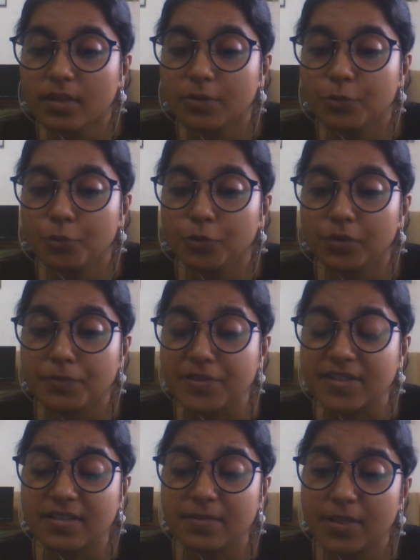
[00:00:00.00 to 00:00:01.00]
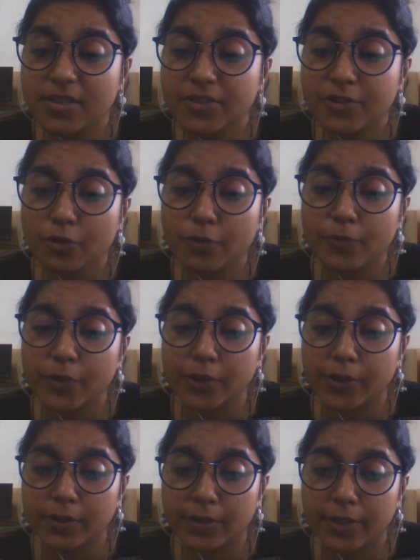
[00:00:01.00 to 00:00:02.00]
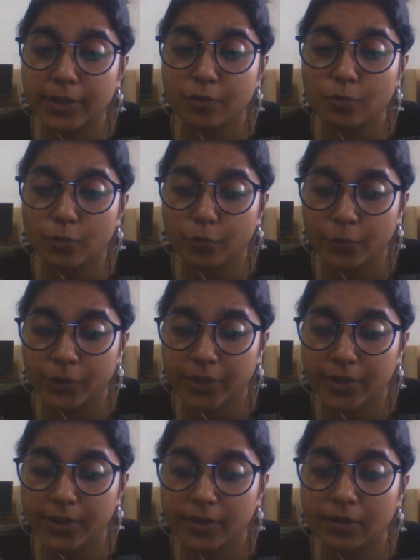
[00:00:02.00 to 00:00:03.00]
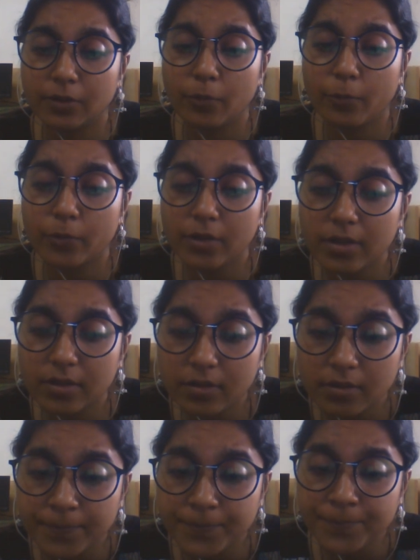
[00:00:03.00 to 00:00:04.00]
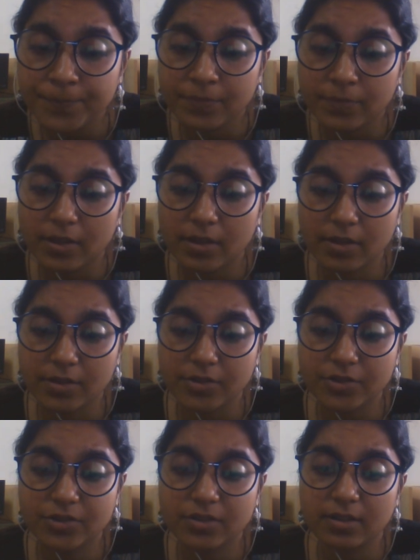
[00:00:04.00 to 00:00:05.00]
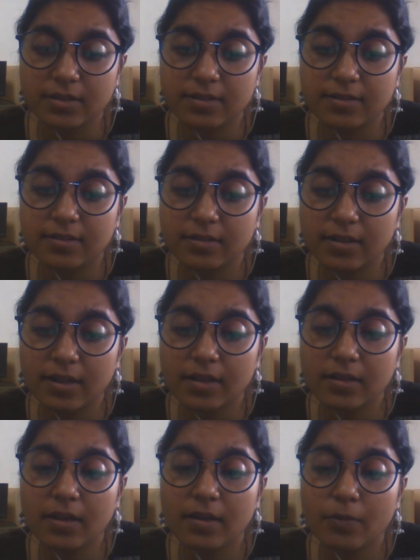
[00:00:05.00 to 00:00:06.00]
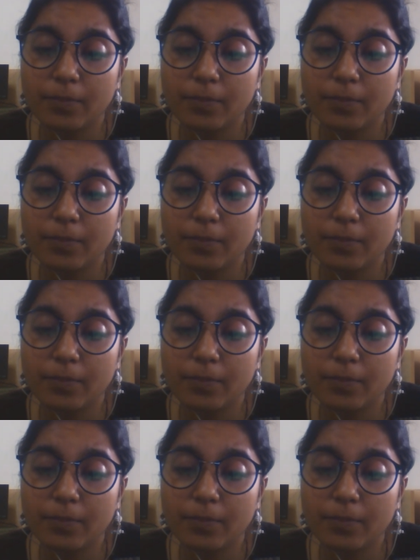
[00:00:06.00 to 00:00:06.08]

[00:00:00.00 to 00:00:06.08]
So the visibility of underlying choroid in older age, the sclera